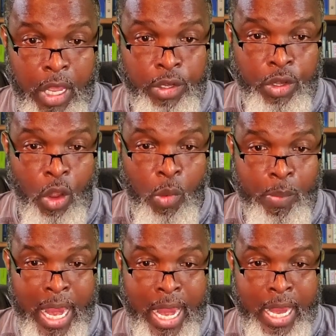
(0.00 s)
No
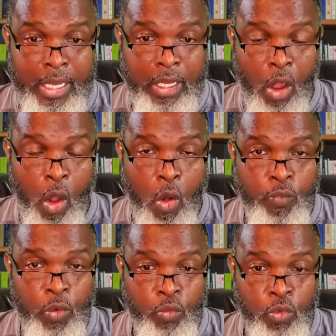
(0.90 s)
man can
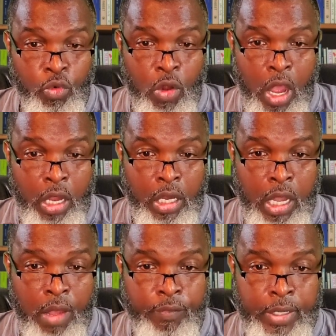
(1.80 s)
overrule a
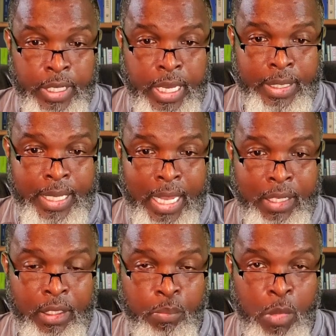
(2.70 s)
covenant that
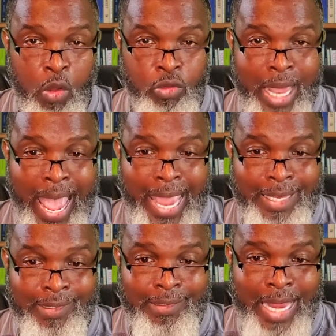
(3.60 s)
the Most High
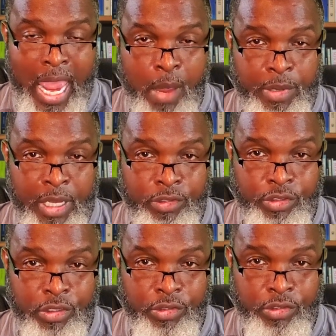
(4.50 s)

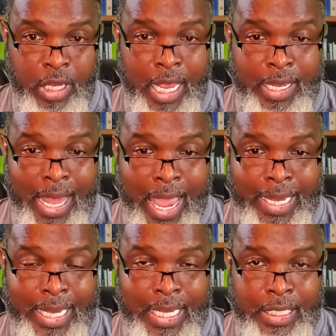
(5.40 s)
establishes, like
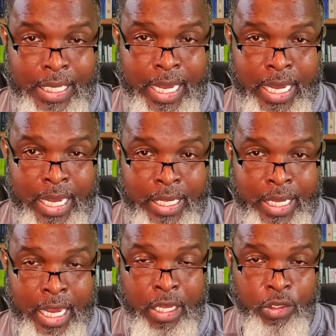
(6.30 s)
he did
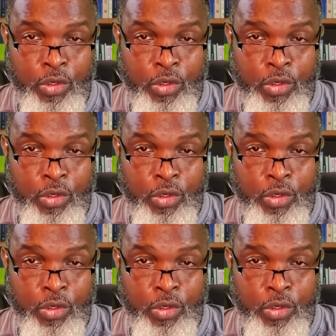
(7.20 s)
in